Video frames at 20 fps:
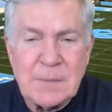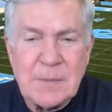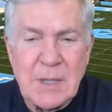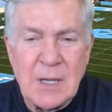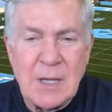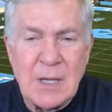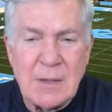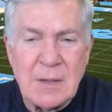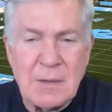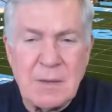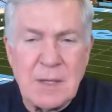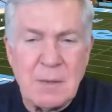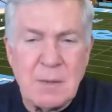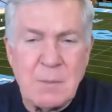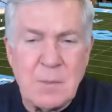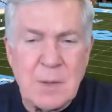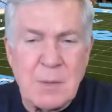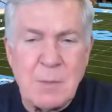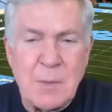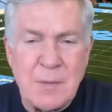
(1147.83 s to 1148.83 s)
Uh, than,
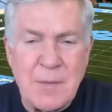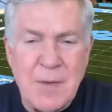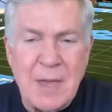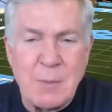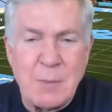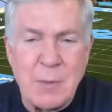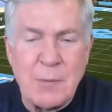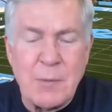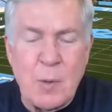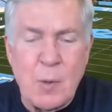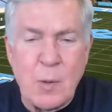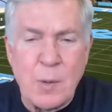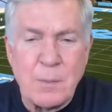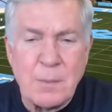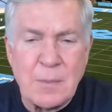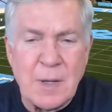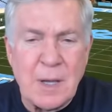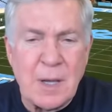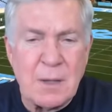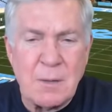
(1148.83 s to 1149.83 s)
than we've had before.
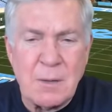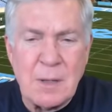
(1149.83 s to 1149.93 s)
Uh,